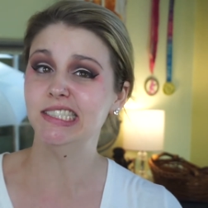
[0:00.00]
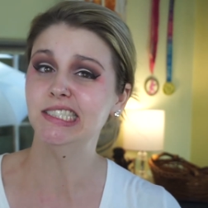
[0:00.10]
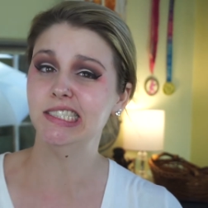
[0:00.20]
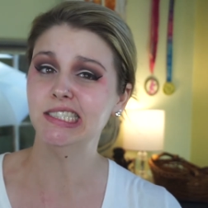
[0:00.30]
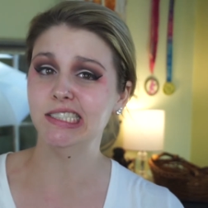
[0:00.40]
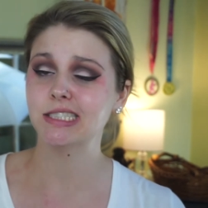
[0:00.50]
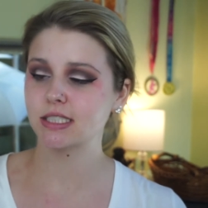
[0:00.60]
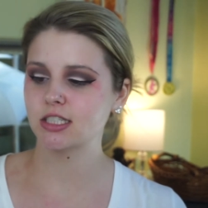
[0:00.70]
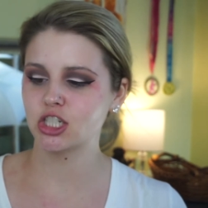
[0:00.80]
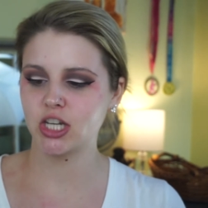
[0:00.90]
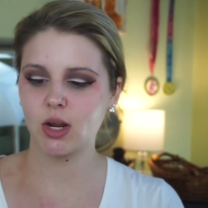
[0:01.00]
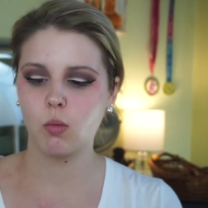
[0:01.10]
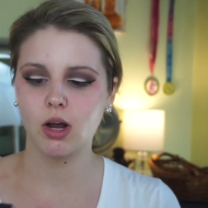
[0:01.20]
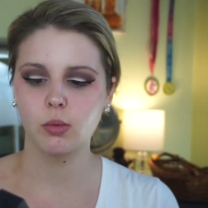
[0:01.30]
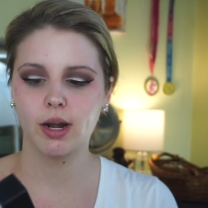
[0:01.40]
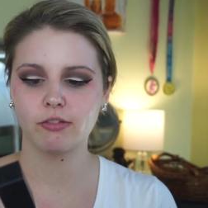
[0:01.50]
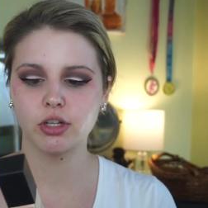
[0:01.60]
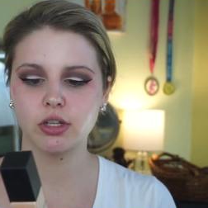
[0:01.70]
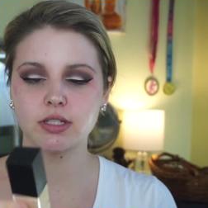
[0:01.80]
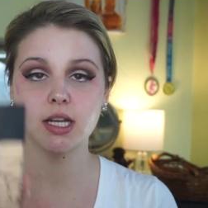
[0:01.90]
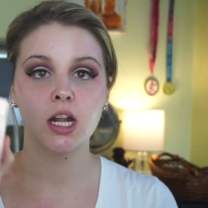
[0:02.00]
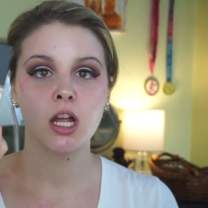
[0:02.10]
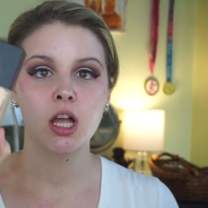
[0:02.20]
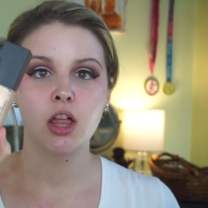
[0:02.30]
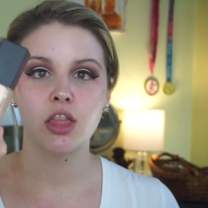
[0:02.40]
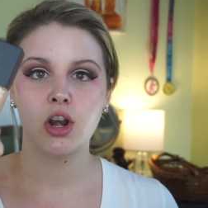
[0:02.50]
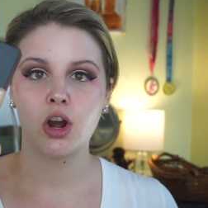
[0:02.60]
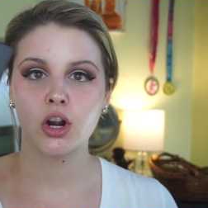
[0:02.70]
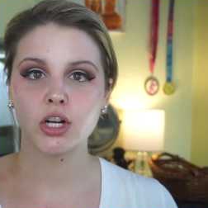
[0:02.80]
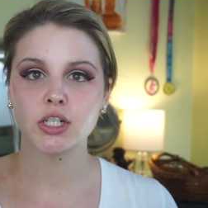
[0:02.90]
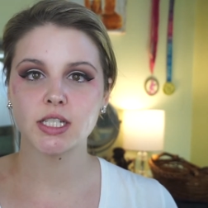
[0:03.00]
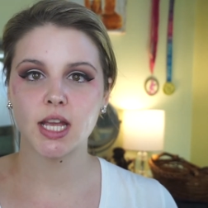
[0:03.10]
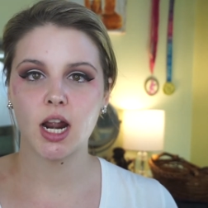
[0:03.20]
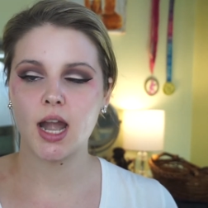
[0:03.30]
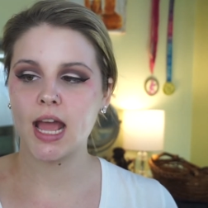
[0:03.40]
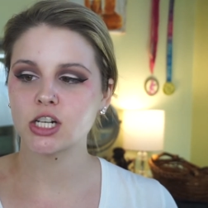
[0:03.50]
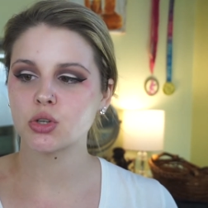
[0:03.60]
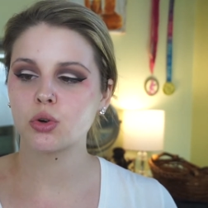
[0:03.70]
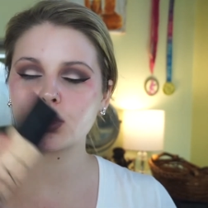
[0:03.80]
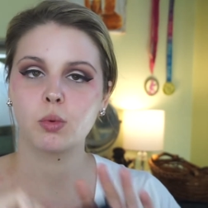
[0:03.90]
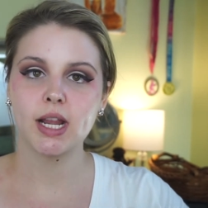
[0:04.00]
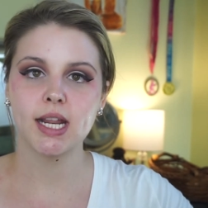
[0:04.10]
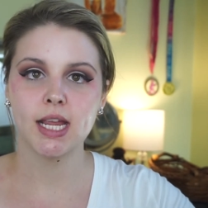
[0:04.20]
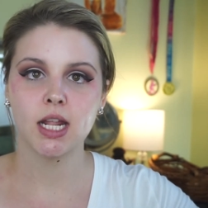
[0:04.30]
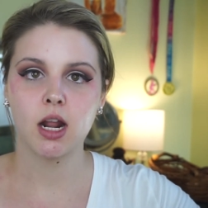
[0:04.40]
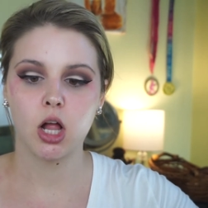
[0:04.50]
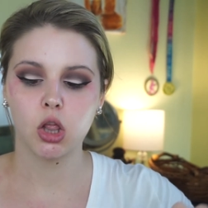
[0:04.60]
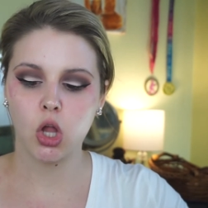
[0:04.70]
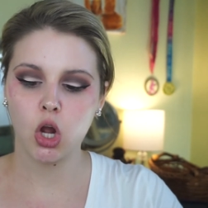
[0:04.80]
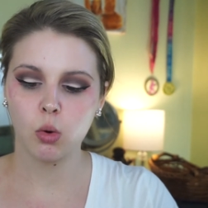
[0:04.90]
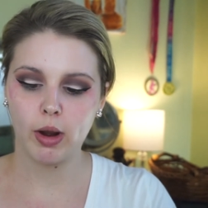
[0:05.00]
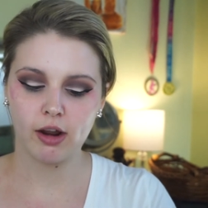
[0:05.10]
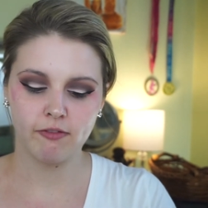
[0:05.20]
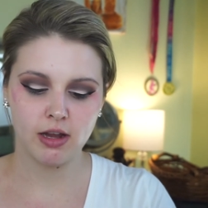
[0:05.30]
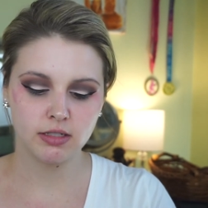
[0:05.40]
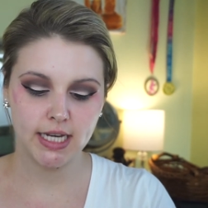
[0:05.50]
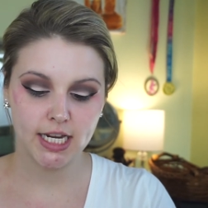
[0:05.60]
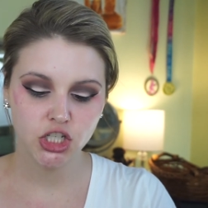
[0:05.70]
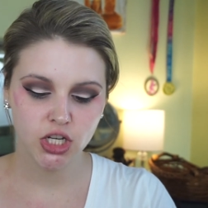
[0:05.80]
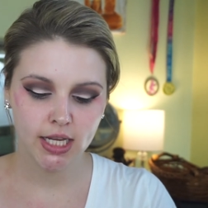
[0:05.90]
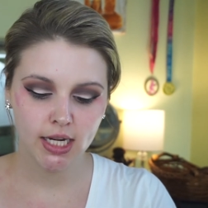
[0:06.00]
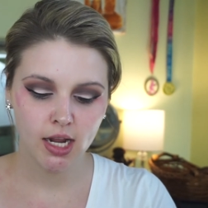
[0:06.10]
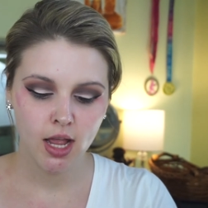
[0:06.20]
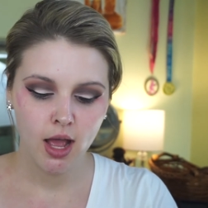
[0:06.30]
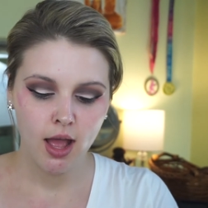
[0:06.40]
Oh, it's just a shake well whenever you use it. The NARS Natural Radiant Longwear Foundation.